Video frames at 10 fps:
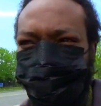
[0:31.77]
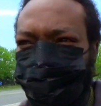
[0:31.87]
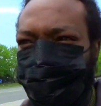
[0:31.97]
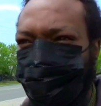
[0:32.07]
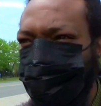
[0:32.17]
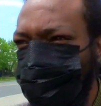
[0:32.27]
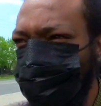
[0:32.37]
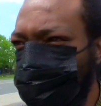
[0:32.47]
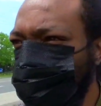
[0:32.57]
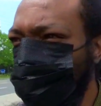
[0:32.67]
Keele
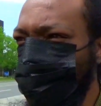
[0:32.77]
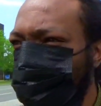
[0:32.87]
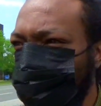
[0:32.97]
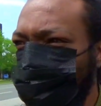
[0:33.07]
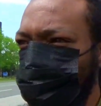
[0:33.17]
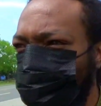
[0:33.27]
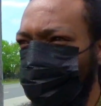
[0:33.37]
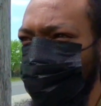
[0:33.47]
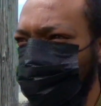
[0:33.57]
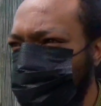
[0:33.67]
Street in Toronto,
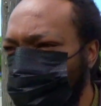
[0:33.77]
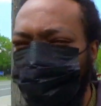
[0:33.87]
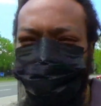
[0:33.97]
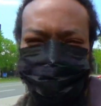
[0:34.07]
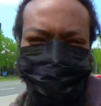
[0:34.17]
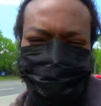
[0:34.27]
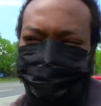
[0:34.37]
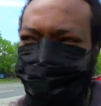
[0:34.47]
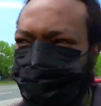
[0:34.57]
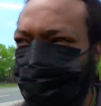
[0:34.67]
Ontario,
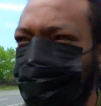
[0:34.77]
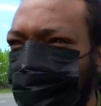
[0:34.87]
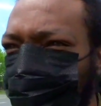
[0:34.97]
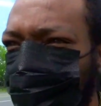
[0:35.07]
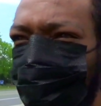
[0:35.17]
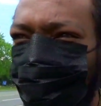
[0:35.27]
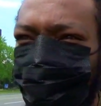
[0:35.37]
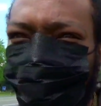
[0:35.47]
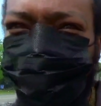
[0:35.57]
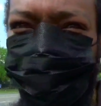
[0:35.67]
Canada.
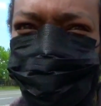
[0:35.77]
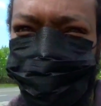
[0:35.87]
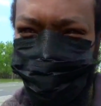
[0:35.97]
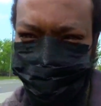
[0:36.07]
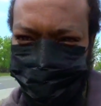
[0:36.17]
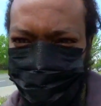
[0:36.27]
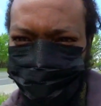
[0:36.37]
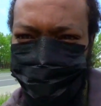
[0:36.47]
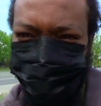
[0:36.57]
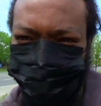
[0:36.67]
Yeah
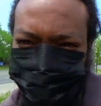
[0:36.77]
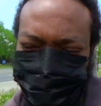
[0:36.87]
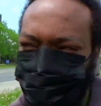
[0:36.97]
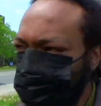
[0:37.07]
man, come check out